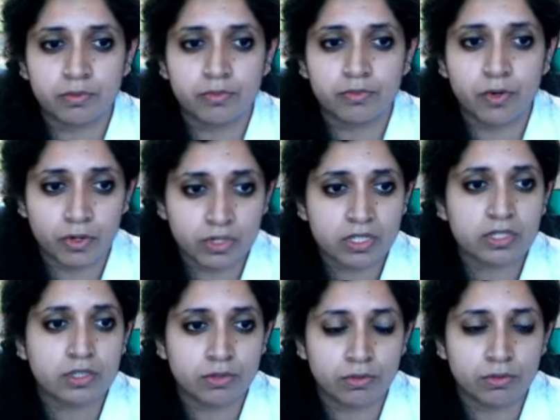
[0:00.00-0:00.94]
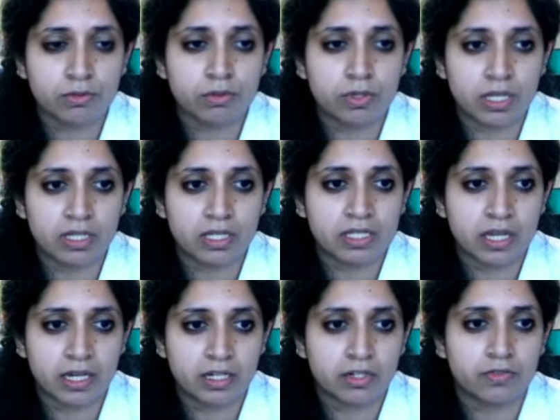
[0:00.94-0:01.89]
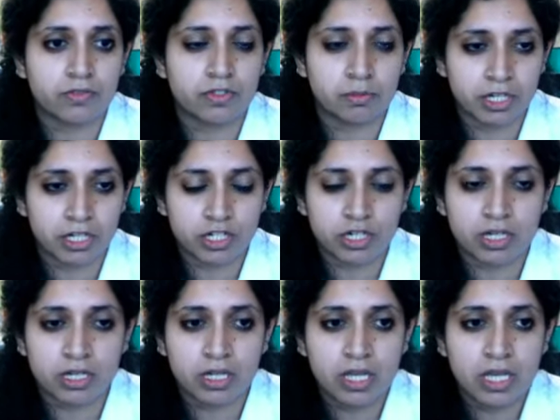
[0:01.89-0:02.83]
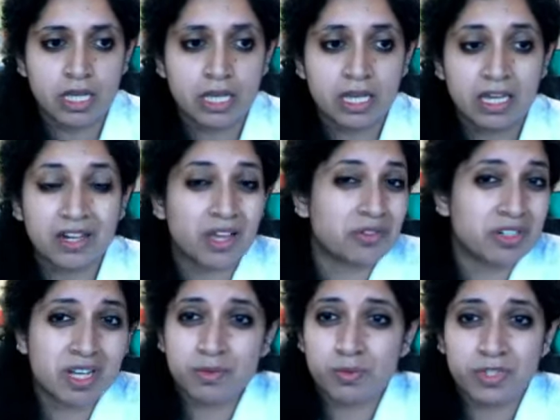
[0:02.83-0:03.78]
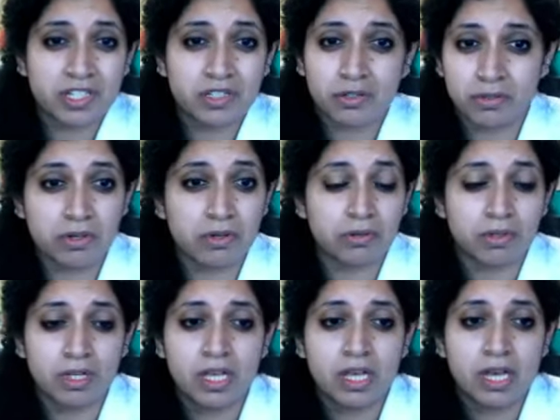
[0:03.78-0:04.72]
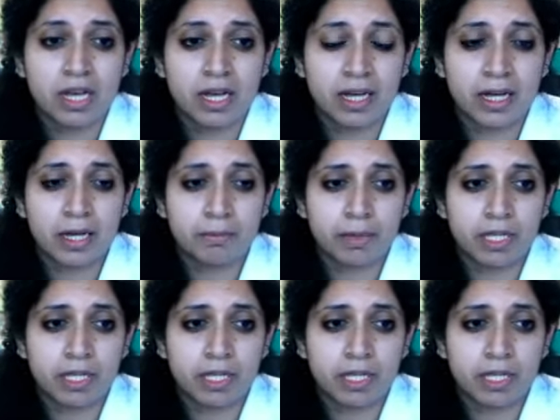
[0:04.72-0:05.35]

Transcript: folks to uh, this kind of dementia, and other times we just don't know. Um,